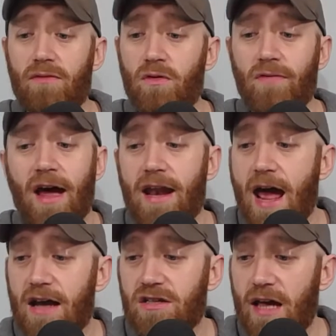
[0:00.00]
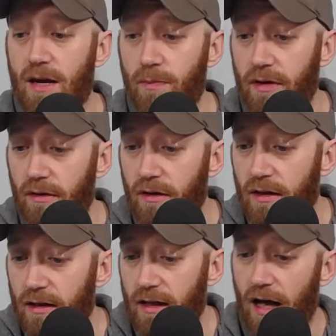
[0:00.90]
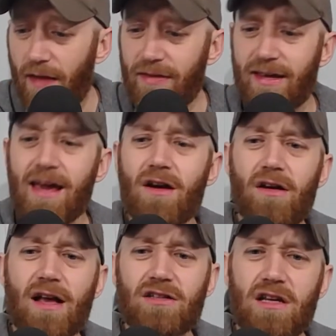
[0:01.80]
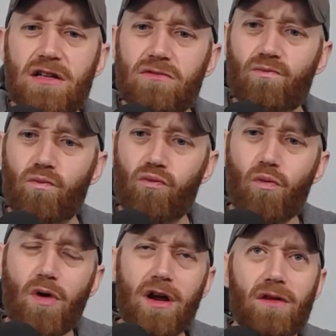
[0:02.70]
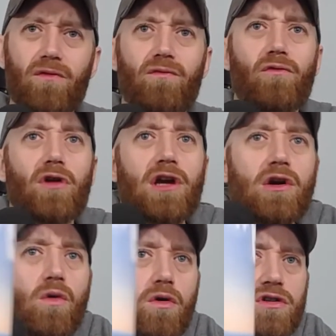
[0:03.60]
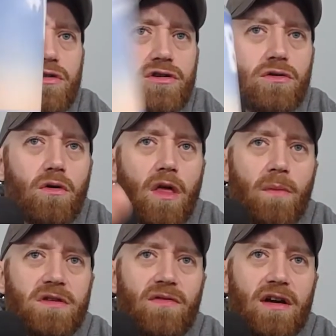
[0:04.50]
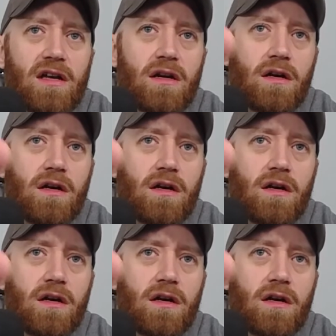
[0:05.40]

If you've had hashtag Bill, uh, this can art actually is really freaking gorgeous too. Hold on, let me see if I can.